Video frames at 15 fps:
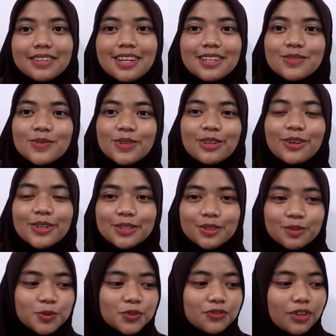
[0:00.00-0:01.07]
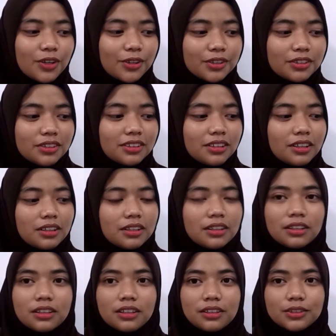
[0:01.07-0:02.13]
Next, we're going to move on
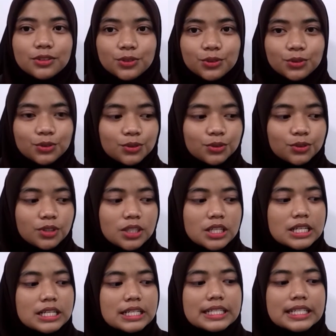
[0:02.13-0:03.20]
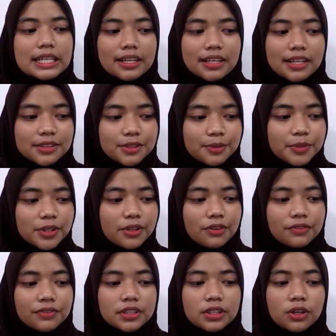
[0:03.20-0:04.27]
to the anatomy
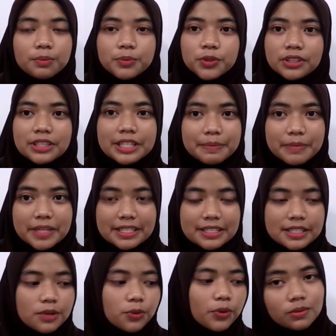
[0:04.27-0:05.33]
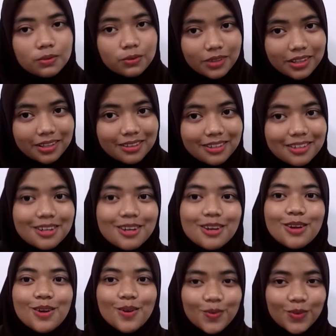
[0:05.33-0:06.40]
of a computer image, where
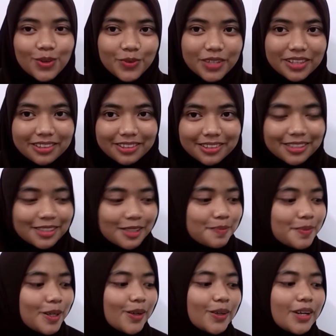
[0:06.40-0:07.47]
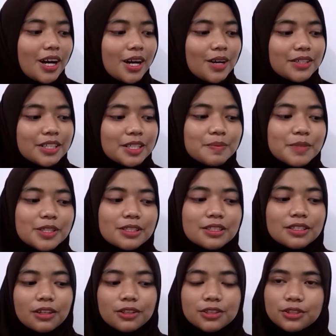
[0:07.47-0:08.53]
we will learn about how the
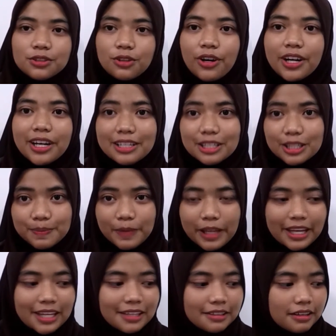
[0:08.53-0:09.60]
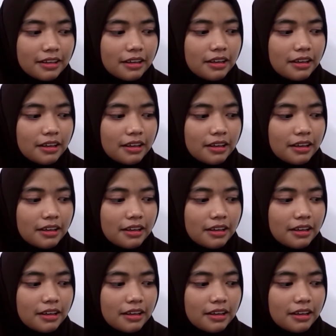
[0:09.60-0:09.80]
images are stored and displayed,